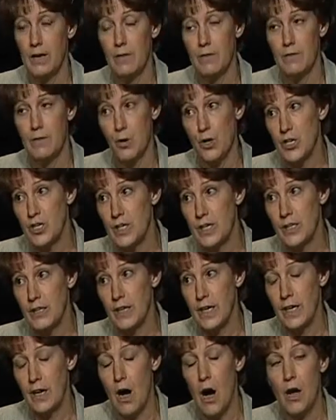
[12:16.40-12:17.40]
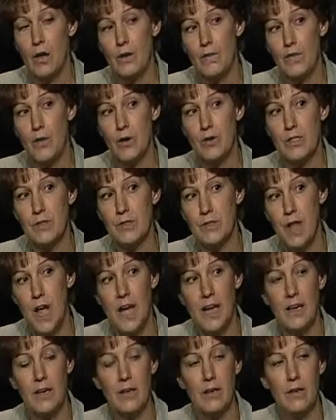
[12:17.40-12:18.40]
Fortunately, all of those
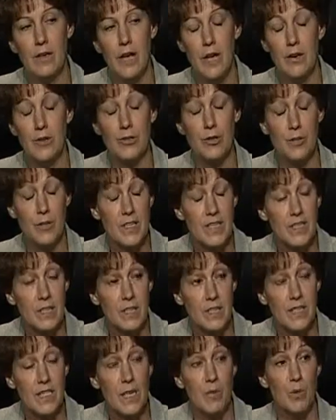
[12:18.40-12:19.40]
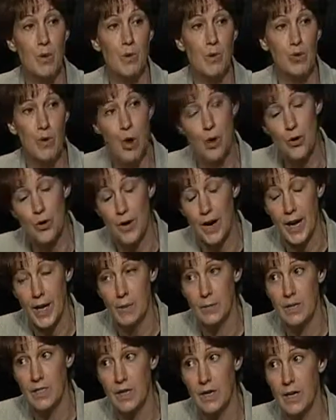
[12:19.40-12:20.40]
flying characteristics can be
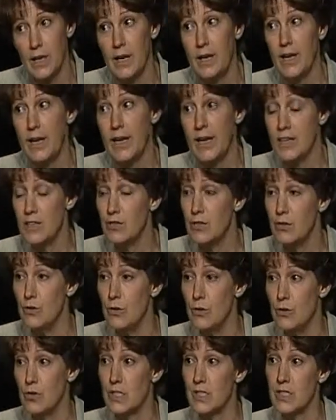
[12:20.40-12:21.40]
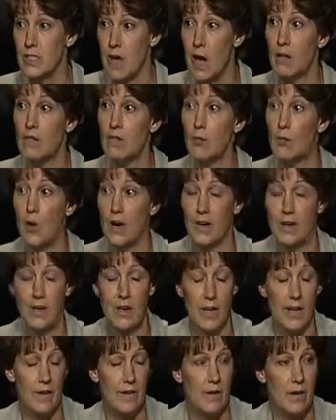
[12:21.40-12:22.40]
programmed into the software
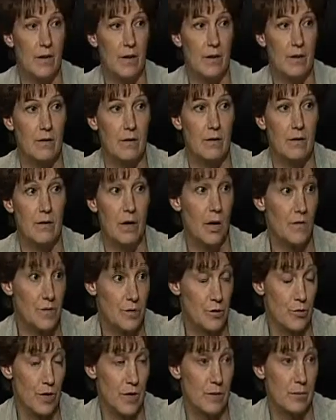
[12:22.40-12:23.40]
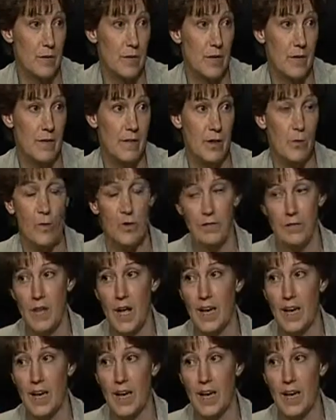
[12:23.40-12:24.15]
in the Gulfstream that we fly.